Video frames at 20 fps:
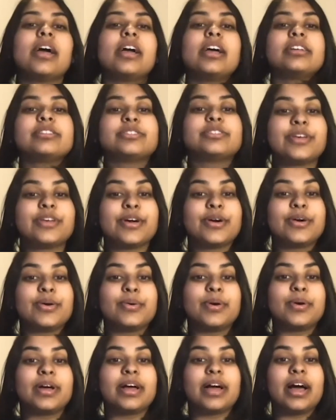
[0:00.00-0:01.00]

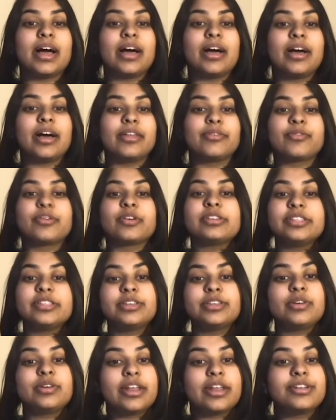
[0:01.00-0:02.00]
So the first thing
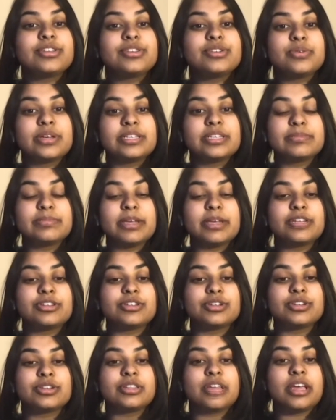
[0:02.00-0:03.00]
you got to do is make
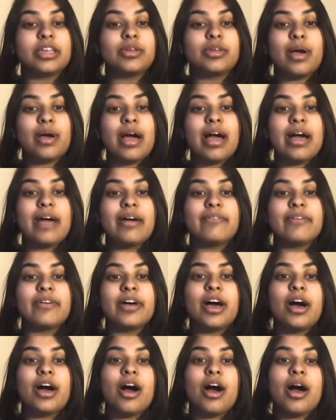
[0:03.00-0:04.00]
sure that you have
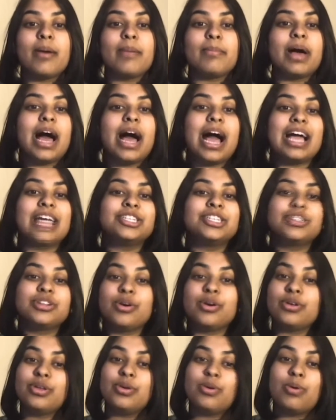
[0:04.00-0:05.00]
I Show
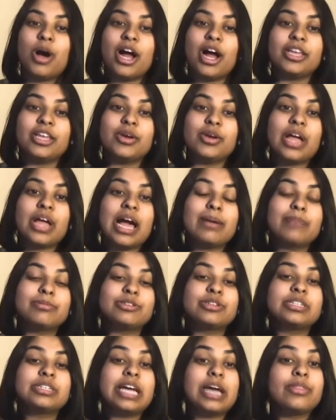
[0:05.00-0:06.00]
You audio
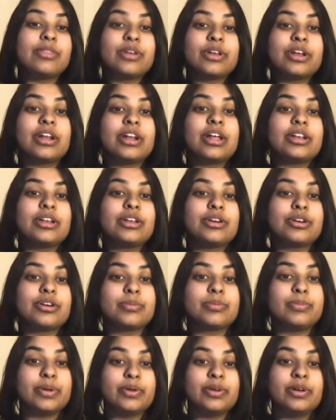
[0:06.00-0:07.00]
capture downloaded on your
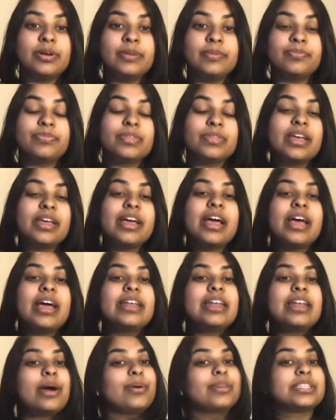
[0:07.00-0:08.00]
computer.
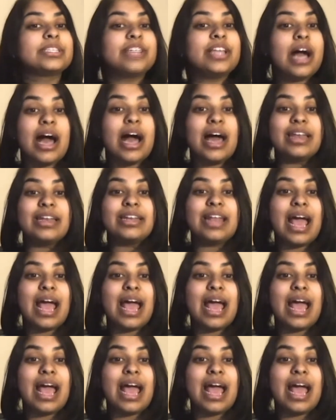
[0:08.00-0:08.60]
Now, it's not an